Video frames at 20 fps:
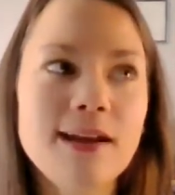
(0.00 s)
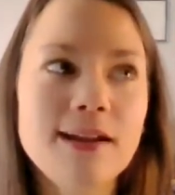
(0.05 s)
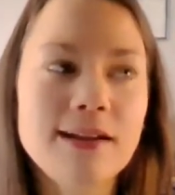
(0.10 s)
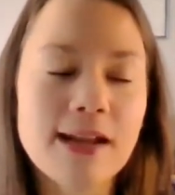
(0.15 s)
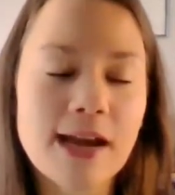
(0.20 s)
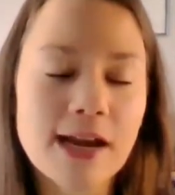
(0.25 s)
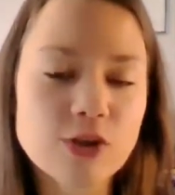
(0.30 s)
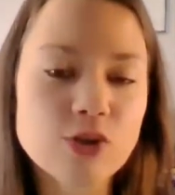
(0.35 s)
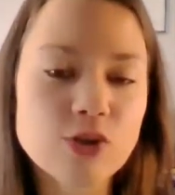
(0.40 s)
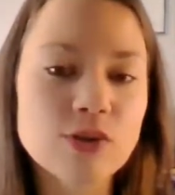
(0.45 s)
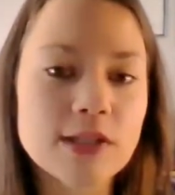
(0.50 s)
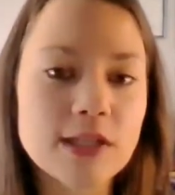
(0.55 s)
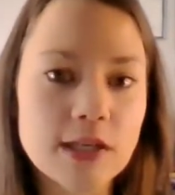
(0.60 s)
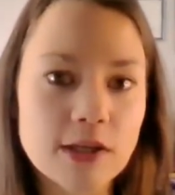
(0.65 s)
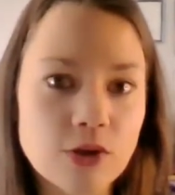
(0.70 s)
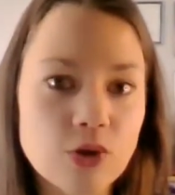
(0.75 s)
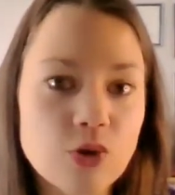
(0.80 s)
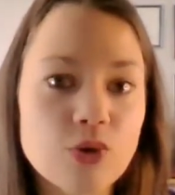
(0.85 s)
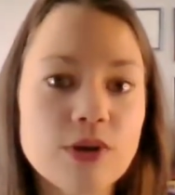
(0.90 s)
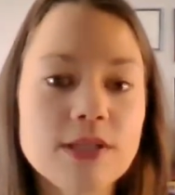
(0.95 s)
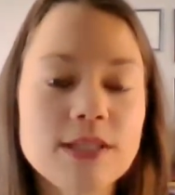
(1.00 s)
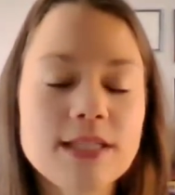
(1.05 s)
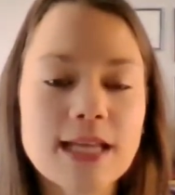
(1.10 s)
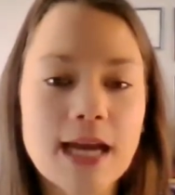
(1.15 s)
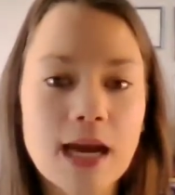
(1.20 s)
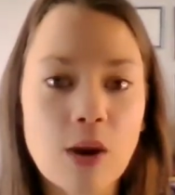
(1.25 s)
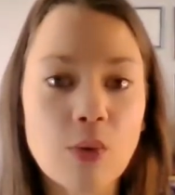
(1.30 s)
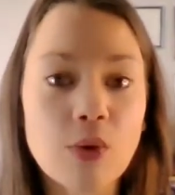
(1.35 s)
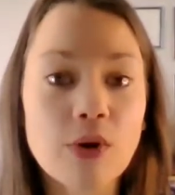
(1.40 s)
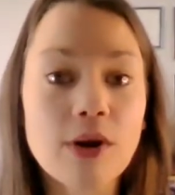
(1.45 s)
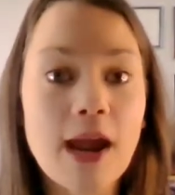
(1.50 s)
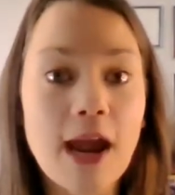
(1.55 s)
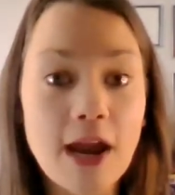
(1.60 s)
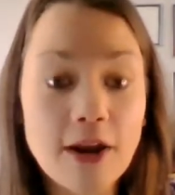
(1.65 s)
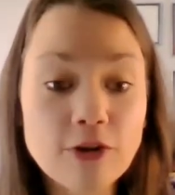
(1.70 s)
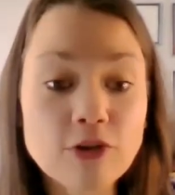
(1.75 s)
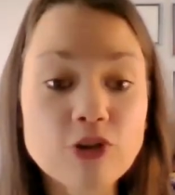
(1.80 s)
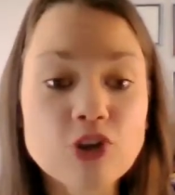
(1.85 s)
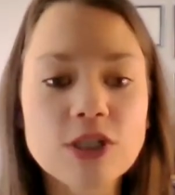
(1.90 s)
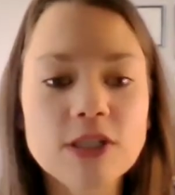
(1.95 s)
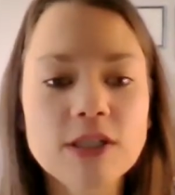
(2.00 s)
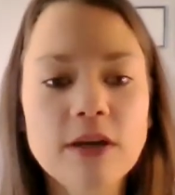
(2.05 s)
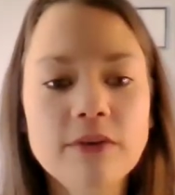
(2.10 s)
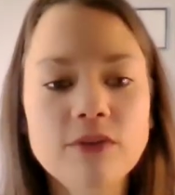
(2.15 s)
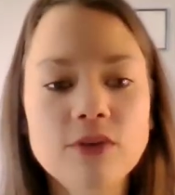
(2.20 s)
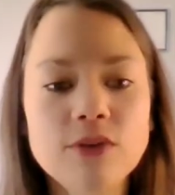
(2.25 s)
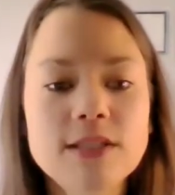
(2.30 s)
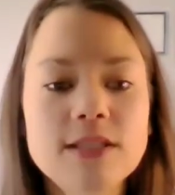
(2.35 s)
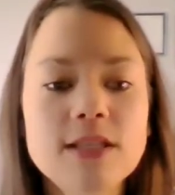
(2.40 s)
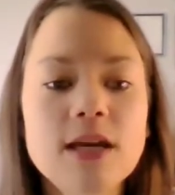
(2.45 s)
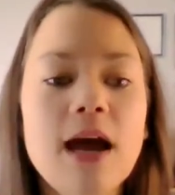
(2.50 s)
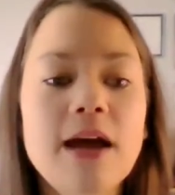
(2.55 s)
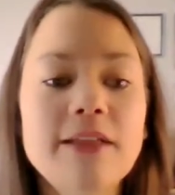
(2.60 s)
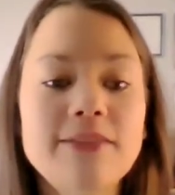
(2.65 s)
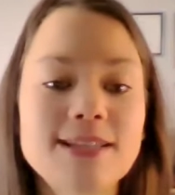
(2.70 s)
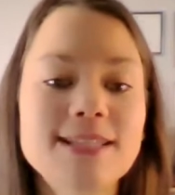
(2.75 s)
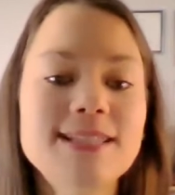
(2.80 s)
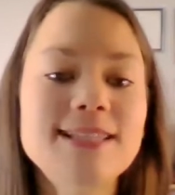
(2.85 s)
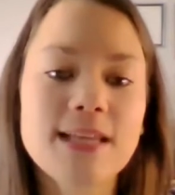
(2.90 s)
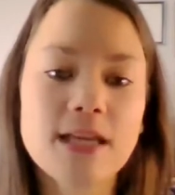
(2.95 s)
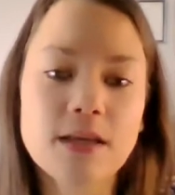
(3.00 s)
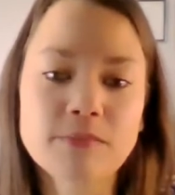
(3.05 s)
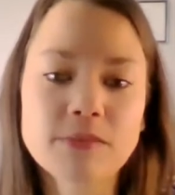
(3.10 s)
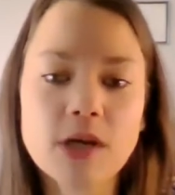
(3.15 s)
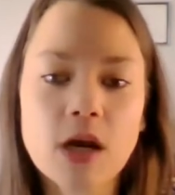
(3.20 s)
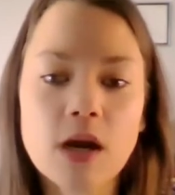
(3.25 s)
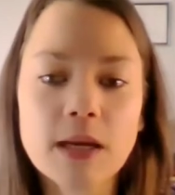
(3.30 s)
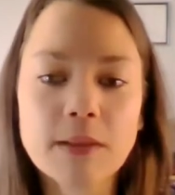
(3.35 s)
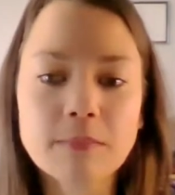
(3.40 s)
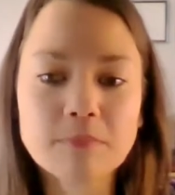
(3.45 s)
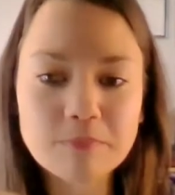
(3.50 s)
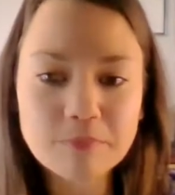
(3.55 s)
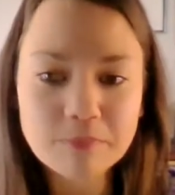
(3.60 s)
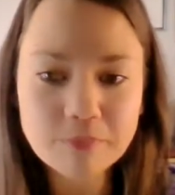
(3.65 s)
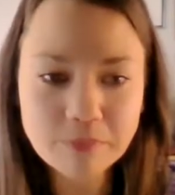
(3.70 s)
naturally increase our energy levels at the same time.